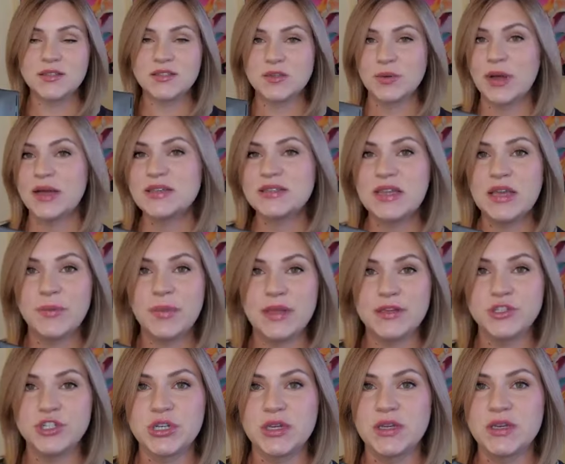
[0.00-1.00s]
So as I
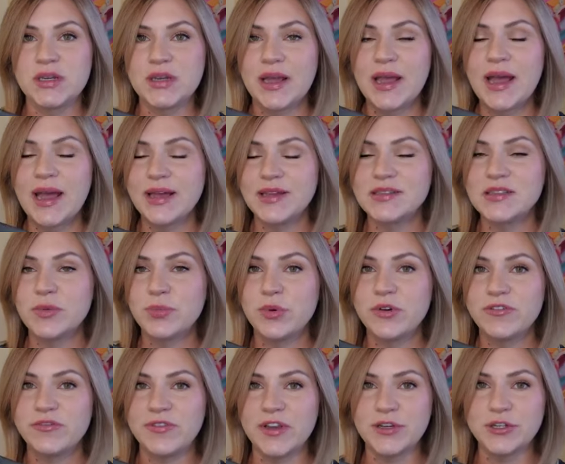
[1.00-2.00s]
mentioned, as a
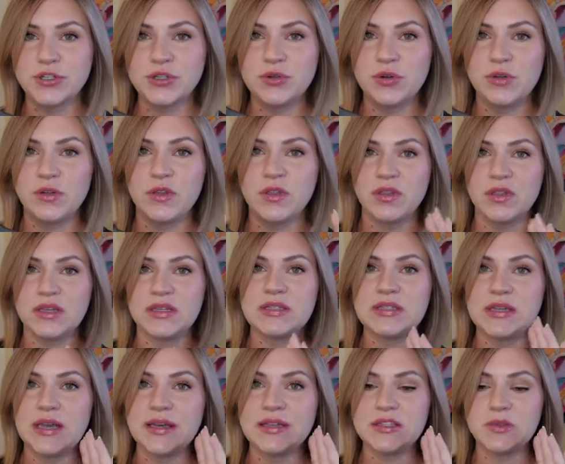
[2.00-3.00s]
professional,
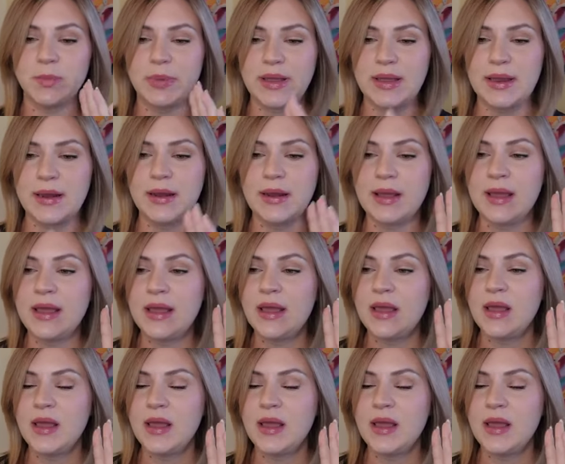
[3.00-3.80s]
this has been